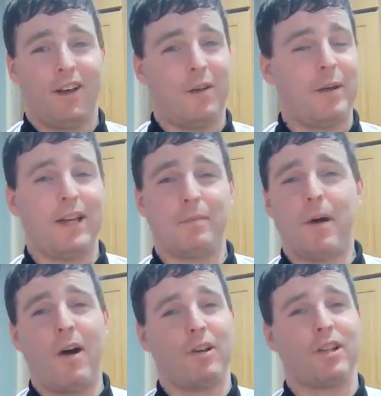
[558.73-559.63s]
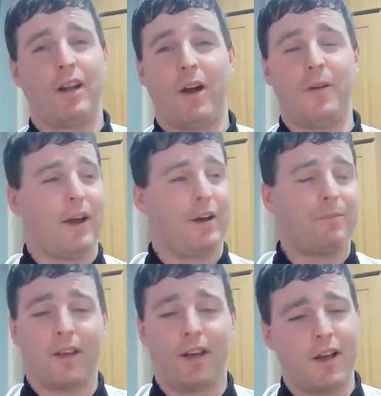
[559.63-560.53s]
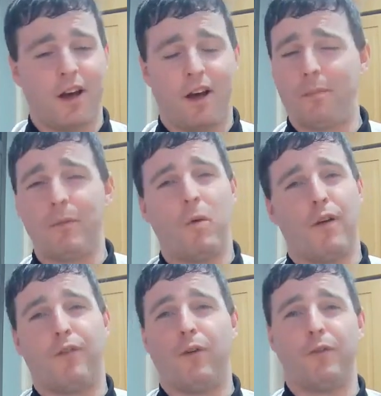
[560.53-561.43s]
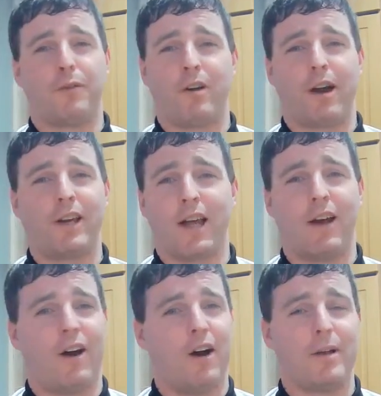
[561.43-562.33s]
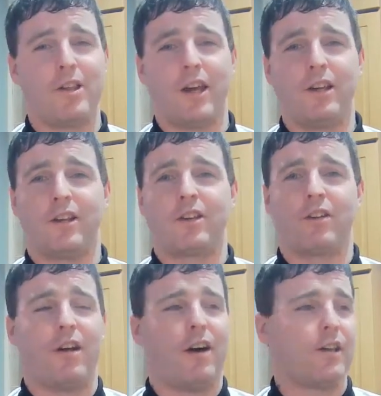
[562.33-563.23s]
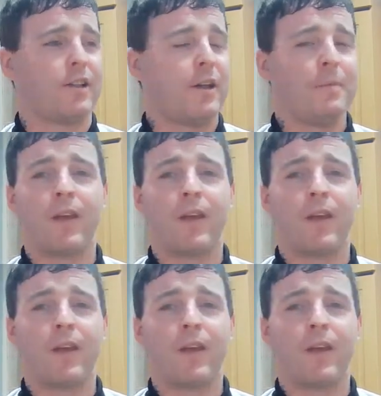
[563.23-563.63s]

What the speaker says: I mean, Barcelona, I mean, what a fall from grace they are. I mean, Jesus Christ.